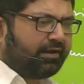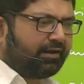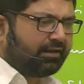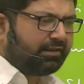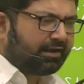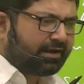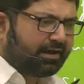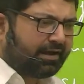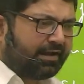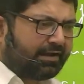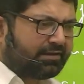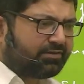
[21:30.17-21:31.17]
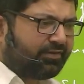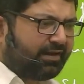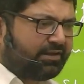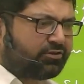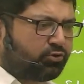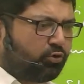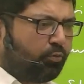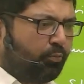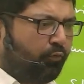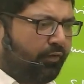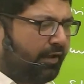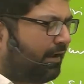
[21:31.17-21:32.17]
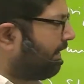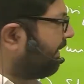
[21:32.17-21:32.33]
the current is very slow moving, it